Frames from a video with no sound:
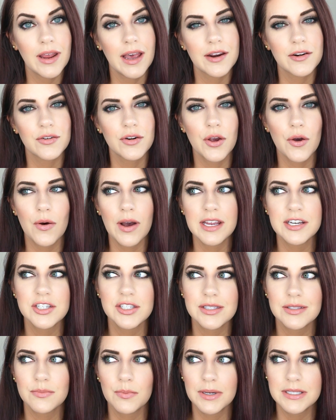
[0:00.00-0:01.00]
I don't know. I
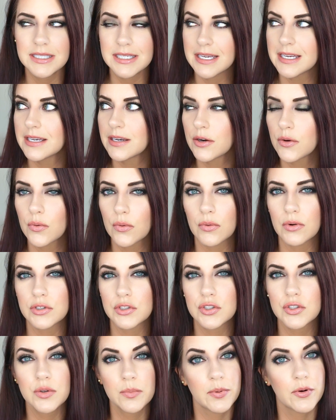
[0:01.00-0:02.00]
just wasn't
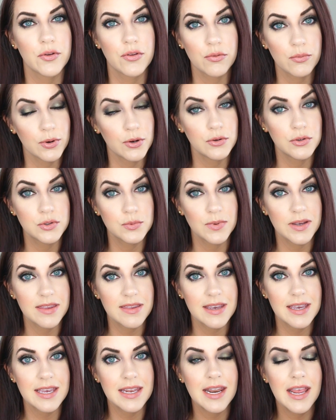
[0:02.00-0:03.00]
super thrilled with
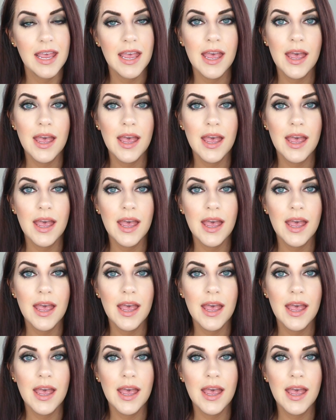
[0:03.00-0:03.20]
it.